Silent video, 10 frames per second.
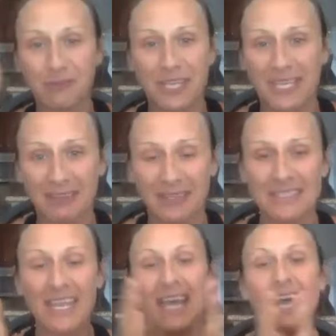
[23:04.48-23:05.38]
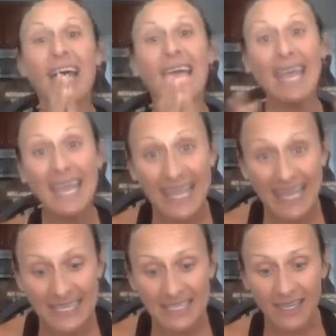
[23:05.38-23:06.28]
ridiculous.
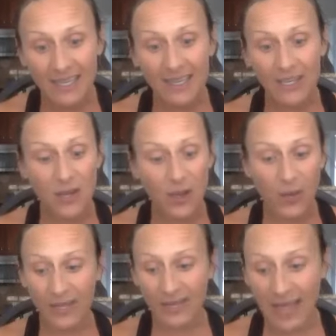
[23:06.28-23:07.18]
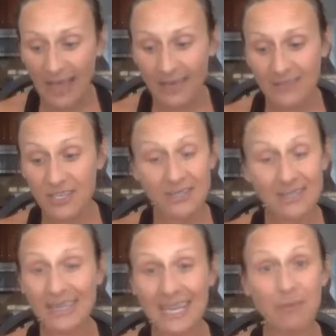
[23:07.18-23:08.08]
And, you know, just
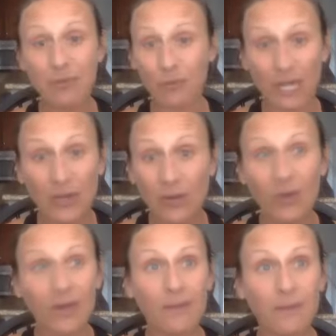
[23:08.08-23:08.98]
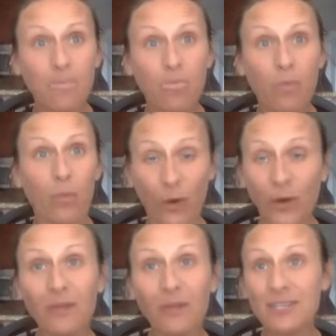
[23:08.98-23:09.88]
to keep it real, word
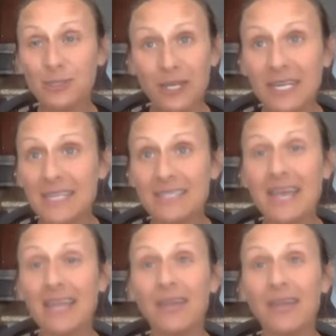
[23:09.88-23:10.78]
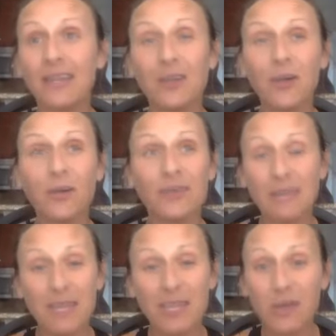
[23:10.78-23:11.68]
on the street is that, you know, they
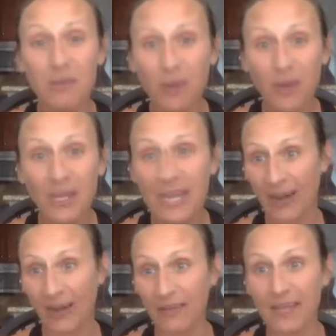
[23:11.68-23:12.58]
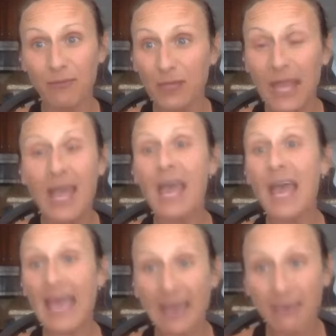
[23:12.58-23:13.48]
make you a millionaire.
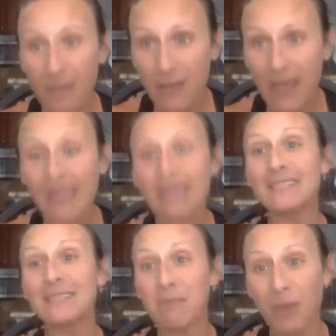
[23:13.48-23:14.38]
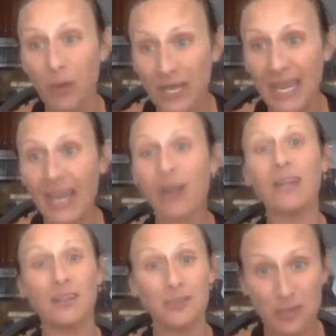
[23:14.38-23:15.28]
Everybody that's a millionaire
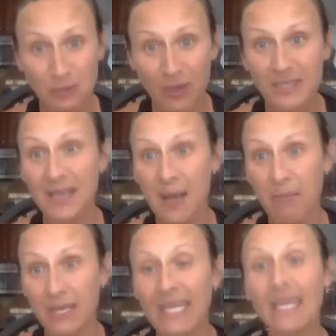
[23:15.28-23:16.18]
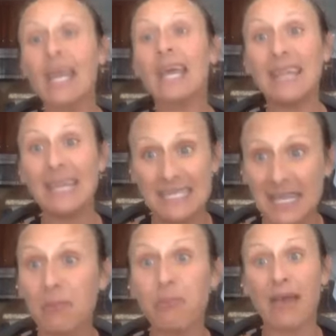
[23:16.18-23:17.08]
in the Juice Plus company, they
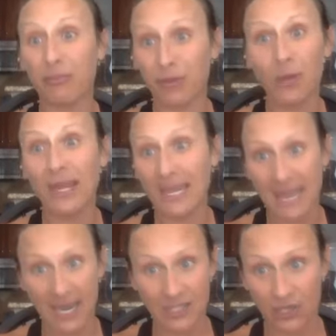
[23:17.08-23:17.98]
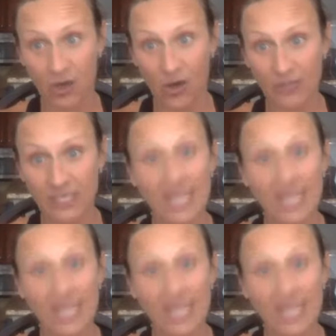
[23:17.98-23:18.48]
did it by 3-way connection calls.